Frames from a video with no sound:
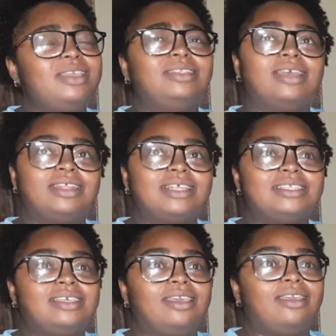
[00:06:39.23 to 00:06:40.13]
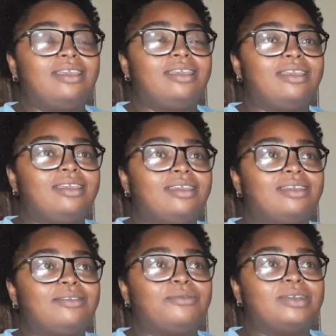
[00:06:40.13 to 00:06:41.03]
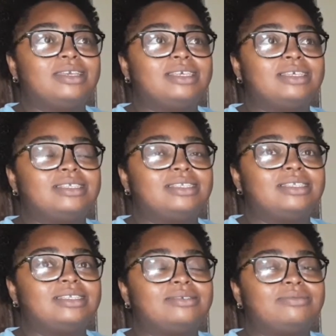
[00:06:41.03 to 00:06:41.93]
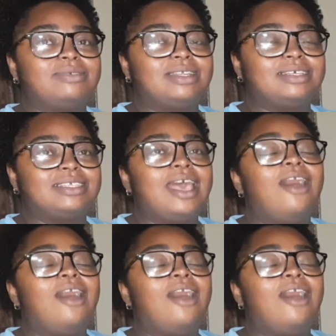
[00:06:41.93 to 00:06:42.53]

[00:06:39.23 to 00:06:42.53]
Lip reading: Another thing was, what else?